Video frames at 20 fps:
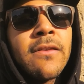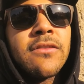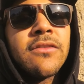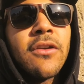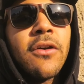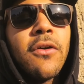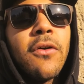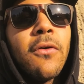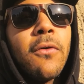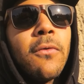
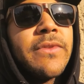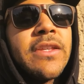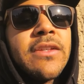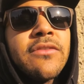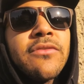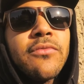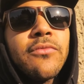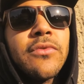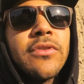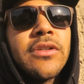So
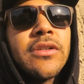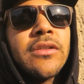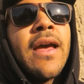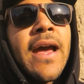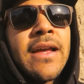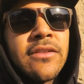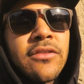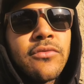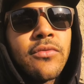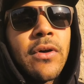this one
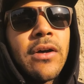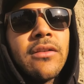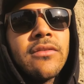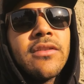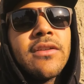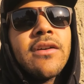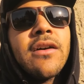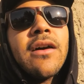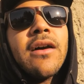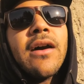has a
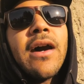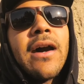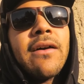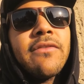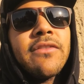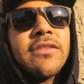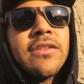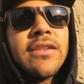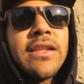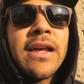swallowtail.
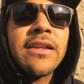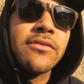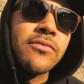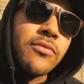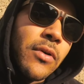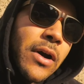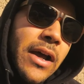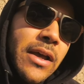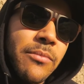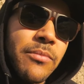Obviously, that's
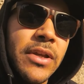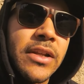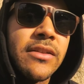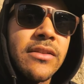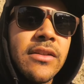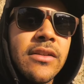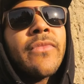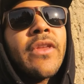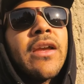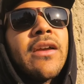why I picked
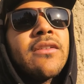it.